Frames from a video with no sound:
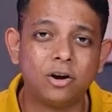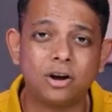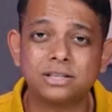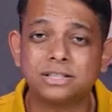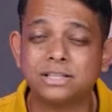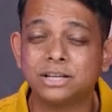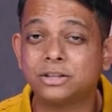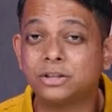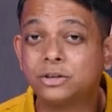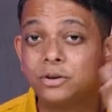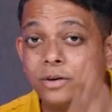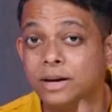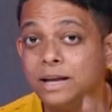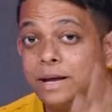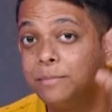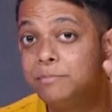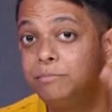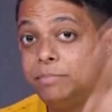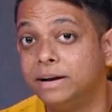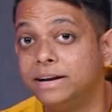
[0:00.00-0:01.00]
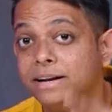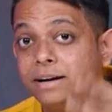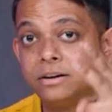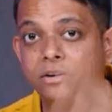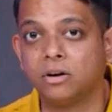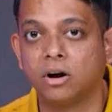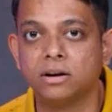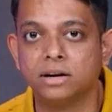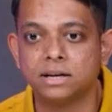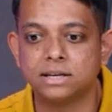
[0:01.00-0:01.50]
lost $3
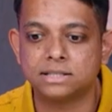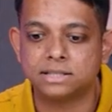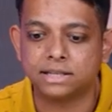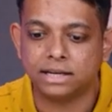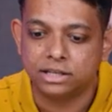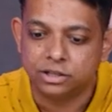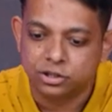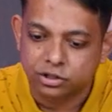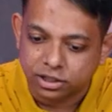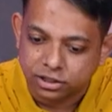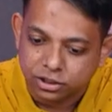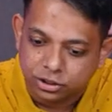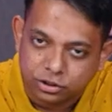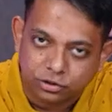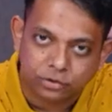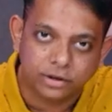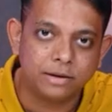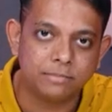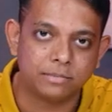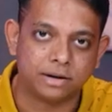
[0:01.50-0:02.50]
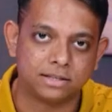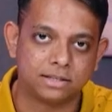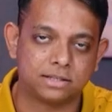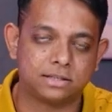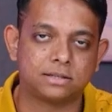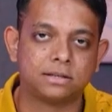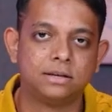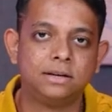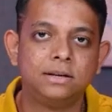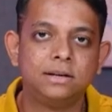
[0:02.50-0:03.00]
billion in just three
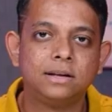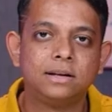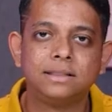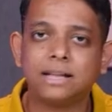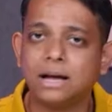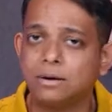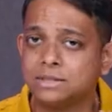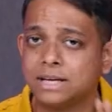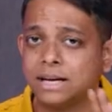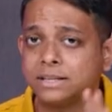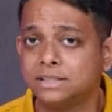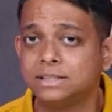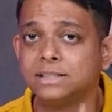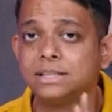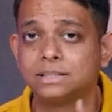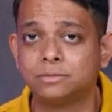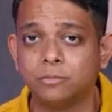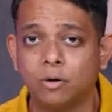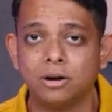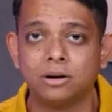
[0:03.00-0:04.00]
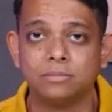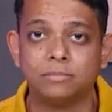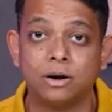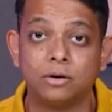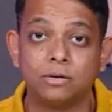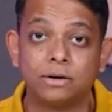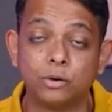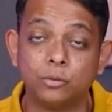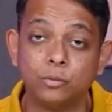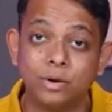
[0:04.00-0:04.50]
months. That was actually a small
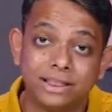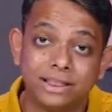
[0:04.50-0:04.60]
amount.